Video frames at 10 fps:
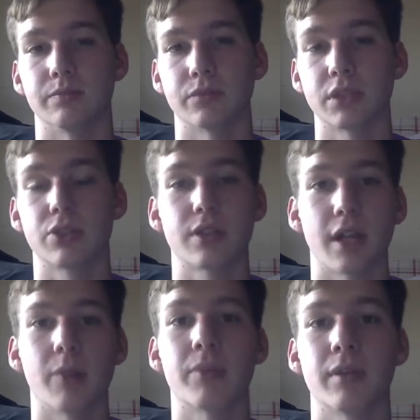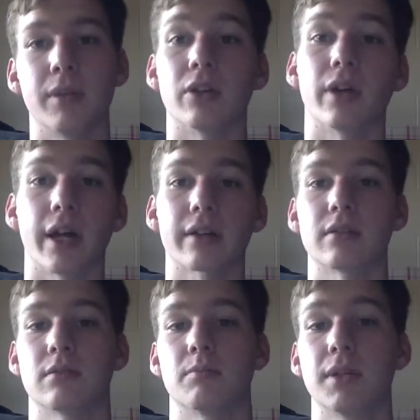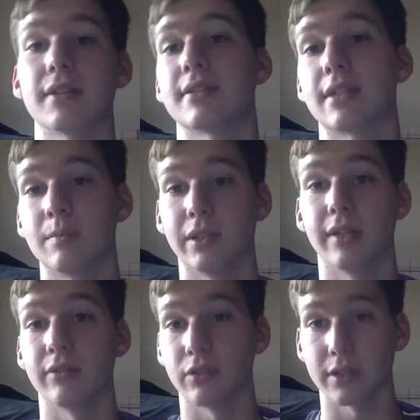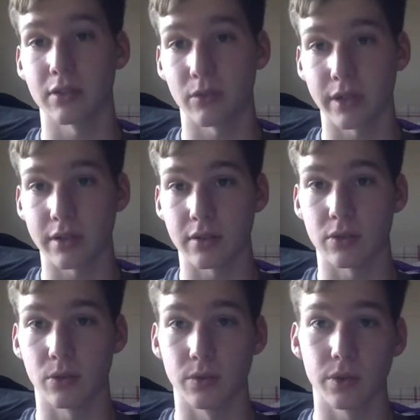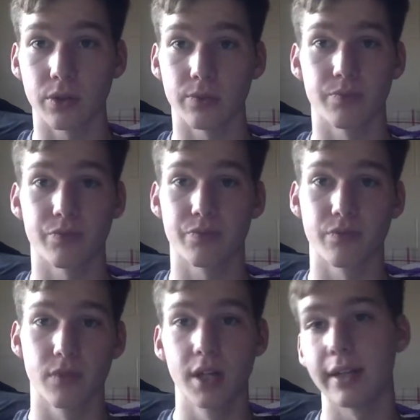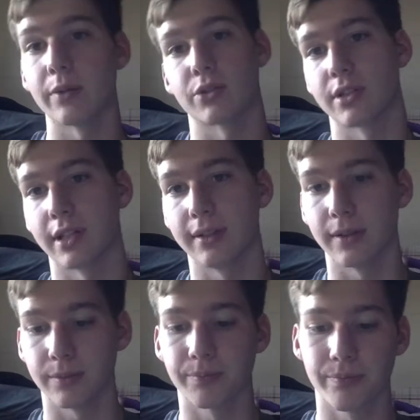just to help them interact and be at the same level as the rest of the students. That was just an idea.